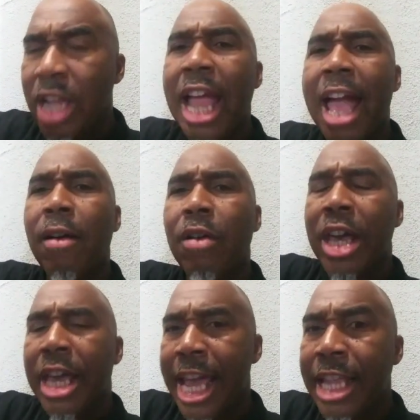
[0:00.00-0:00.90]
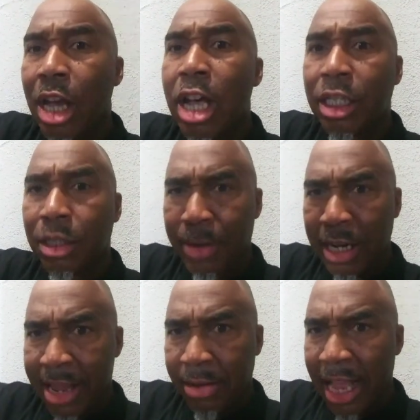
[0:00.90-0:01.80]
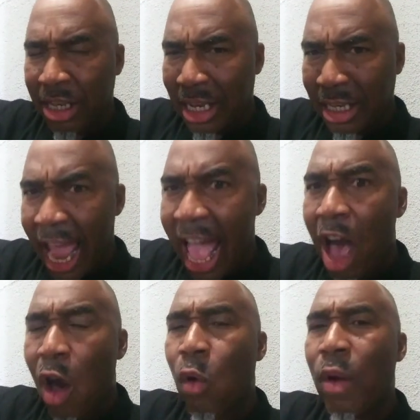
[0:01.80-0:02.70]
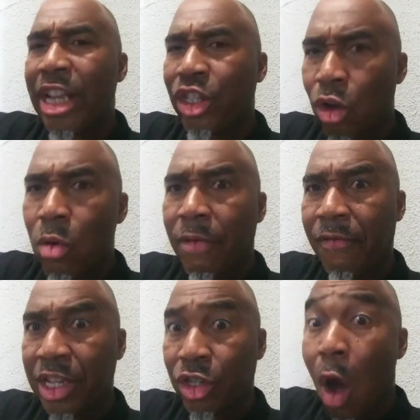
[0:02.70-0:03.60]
Now, he does believe that Nadal and Djokovic